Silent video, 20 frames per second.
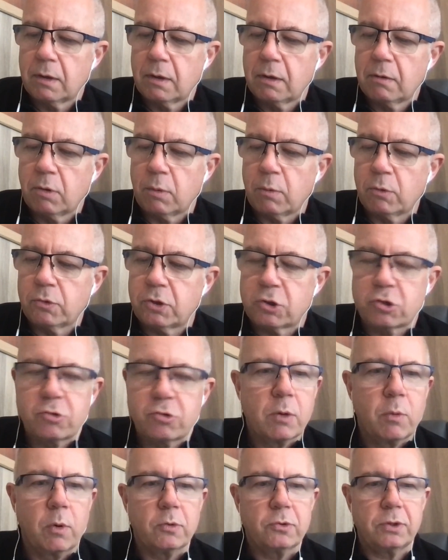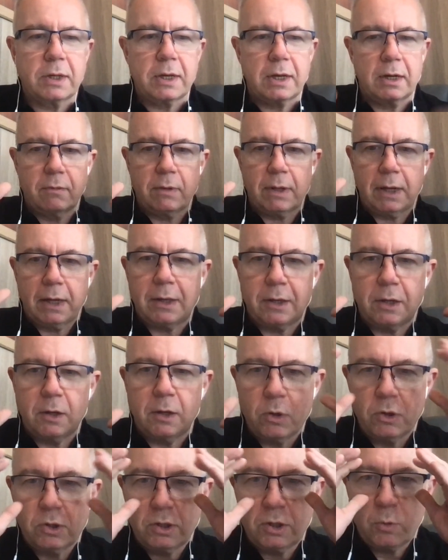What was the trigger? What was the kind of like?
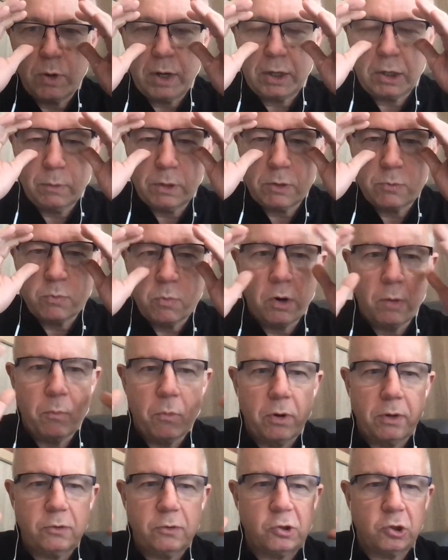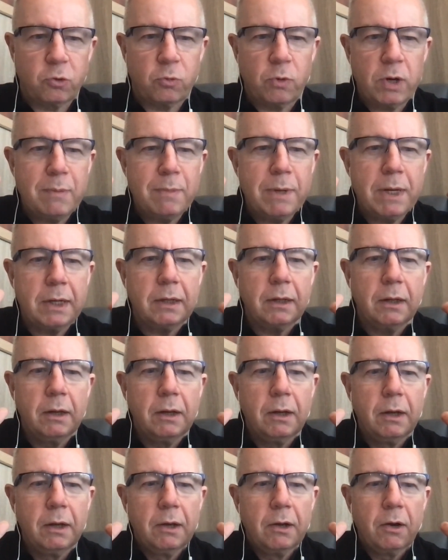Did you wake up this morning screaming,
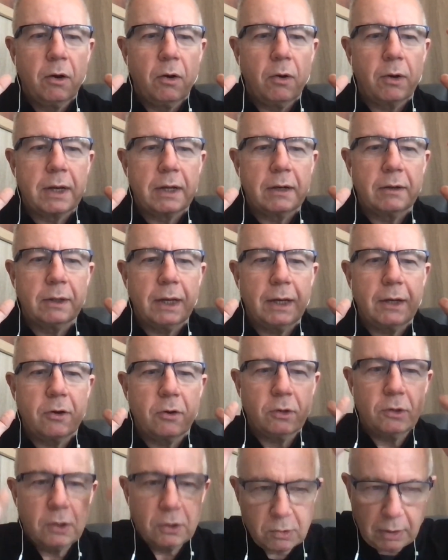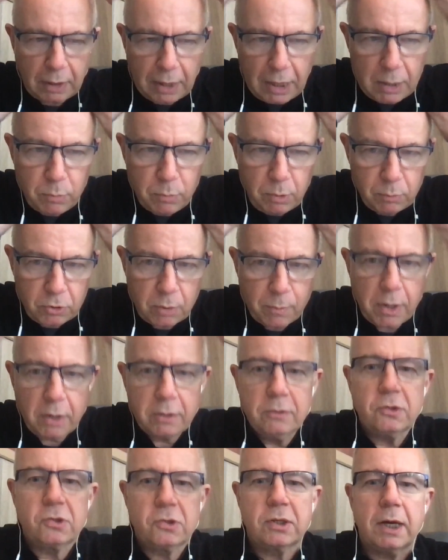or kind of like, or did this light bulb come
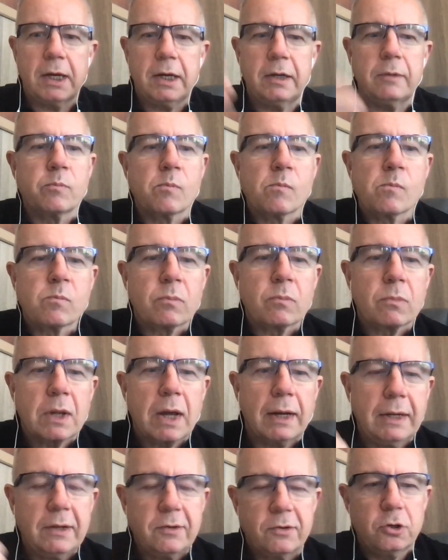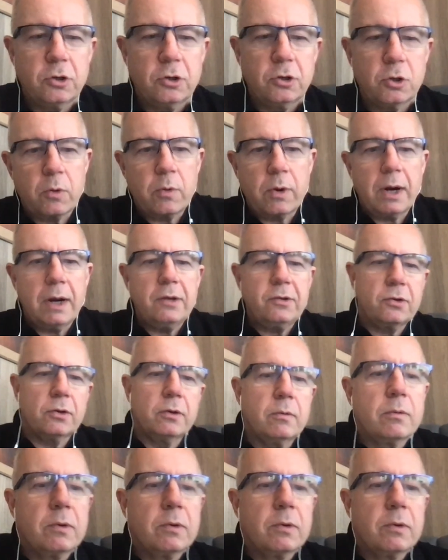on and say, "I need to do Horizon"?